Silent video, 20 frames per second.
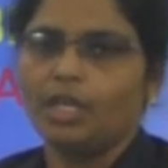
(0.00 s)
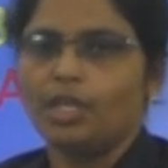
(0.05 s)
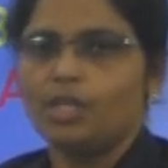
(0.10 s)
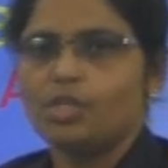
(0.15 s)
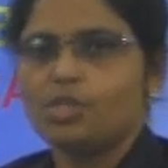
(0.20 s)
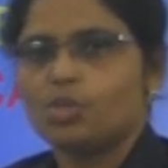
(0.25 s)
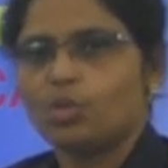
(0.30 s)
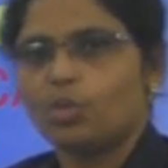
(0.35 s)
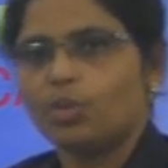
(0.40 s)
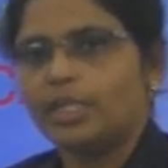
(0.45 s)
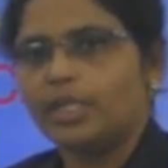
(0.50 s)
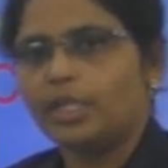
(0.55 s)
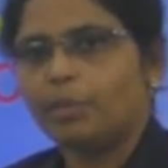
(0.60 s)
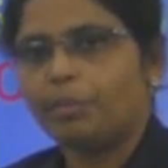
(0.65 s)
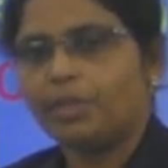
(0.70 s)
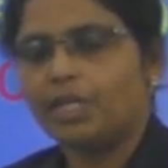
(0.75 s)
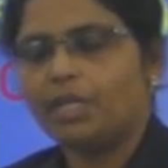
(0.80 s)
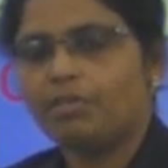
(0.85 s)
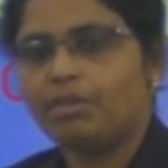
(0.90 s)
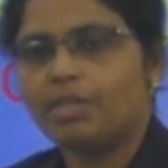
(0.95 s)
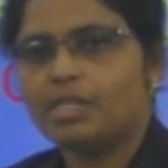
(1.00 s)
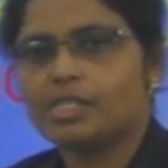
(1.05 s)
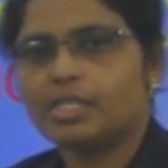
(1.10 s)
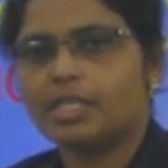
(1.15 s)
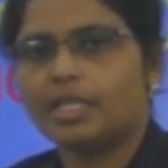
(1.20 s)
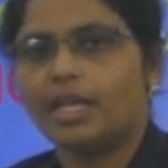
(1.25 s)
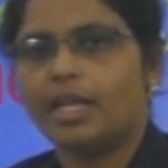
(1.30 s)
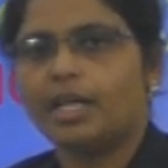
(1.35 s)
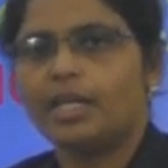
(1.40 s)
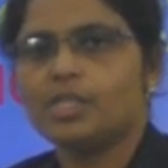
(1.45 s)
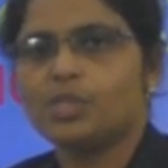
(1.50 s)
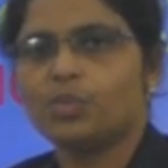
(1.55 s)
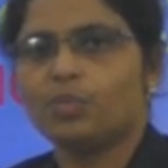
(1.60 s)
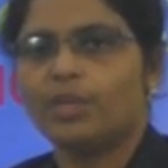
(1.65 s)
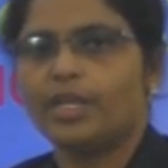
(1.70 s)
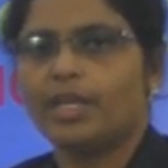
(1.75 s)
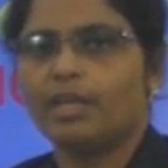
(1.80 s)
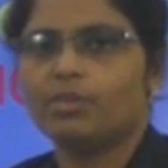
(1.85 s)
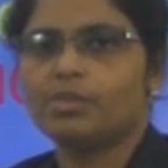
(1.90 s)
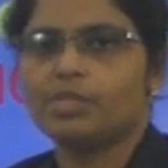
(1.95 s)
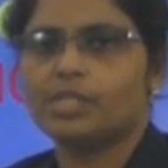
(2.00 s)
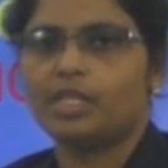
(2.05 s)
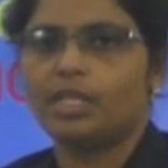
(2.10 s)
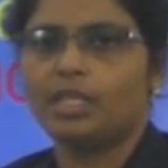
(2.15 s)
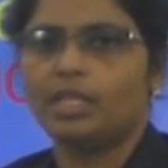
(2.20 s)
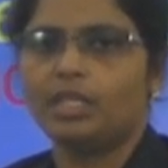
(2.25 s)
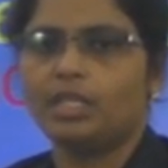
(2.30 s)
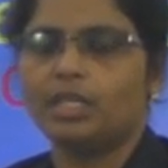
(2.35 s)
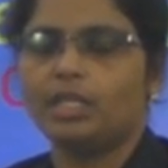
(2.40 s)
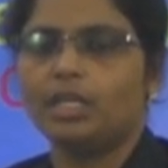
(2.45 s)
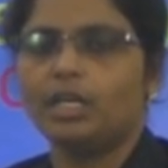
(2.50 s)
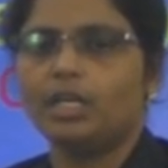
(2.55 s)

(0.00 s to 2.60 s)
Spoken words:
So in the previous class we have seen